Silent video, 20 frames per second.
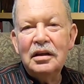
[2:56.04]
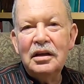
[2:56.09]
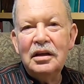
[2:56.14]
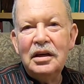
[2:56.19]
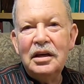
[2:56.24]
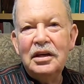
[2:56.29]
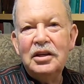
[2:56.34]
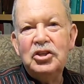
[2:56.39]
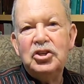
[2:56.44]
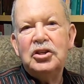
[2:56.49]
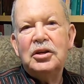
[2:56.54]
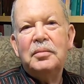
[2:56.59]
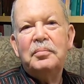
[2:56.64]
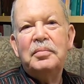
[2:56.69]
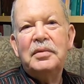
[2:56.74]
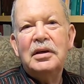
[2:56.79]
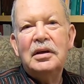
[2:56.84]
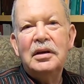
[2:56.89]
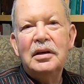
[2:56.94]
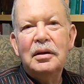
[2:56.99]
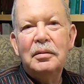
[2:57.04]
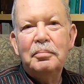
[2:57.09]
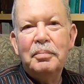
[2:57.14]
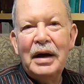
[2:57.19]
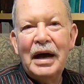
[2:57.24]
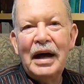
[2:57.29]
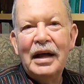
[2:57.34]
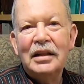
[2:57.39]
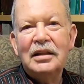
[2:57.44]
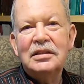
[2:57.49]
Egypt,
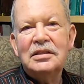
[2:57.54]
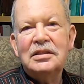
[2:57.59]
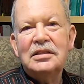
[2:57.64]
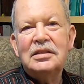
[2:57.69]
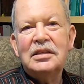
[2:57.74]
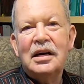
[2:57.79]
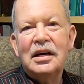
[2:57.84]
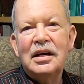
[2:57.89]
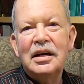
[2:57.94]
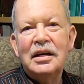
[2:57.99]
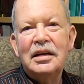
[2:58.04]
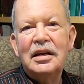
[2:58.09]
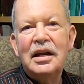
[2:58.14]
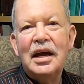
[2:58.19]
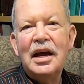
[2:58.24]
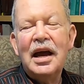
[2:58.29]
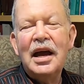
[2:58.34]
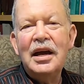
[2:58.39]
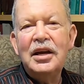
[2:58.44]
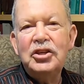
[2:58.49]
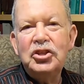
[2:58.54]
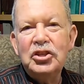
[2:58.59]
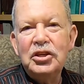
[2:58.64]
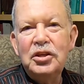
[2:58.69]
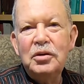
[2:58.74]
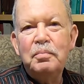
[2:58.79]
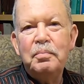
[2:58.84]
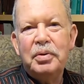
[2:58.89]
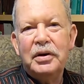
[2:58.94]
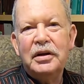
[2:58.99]
Palestine,
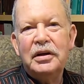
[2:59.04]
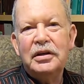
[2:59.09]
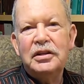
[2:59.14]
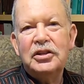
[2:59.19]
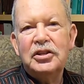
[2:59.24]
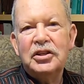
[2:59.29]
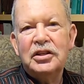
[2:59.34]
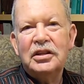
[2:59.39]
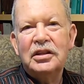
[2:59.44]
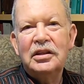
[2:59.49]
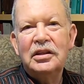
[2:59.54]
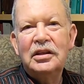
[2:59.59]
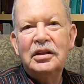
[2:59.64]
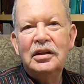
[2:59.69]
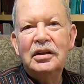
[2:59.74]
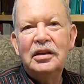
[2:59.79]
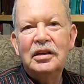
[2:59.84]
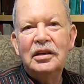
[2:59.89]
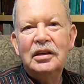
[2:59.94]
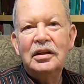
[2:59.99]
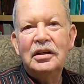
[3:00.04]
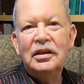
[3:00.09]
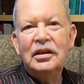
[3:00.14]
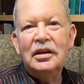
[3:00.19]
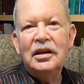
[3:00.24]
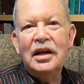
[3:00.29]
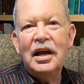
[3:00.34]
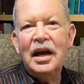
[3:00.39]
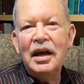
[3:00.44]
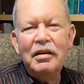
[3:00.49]
ancient Persia.
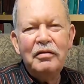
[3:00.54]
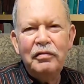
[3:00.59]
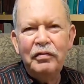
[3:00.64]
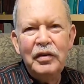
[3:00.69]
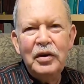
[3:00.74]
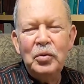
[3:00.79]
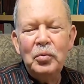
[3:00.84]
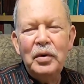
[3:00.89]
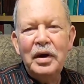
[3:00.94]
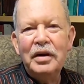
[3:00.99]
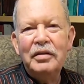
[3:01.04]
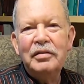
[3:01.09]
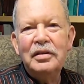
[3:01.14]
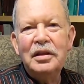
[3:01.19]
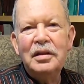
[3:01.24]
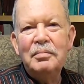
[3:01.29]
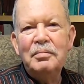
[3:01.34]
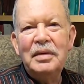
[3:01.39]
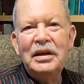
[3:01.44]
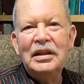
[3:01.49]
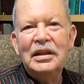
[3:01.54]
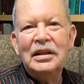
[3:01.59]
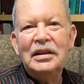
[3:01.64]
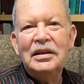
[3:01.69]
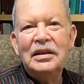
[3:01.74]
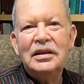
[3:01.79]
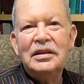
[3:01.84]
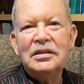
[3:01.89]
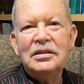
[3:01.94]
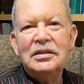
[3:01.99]
Everywhere in the Middle
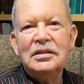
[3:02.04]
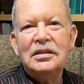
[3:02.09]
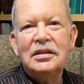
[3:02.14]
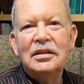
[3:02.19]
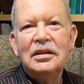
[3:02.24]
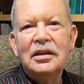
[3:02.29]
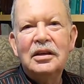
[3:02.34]
East,